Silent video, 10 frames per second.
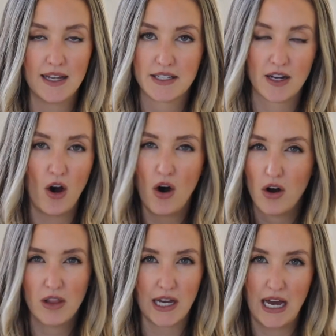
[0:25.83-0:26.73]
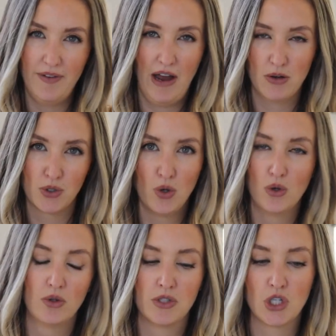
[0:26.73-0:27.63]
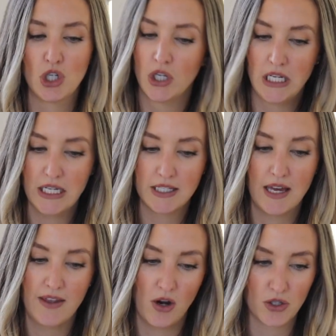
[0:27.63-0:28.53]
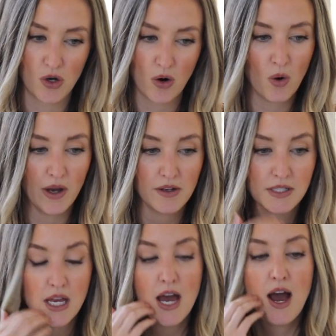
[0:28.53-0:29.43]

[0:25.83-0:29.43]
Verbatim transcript: It's like all like kind of household goodies and then also our oils.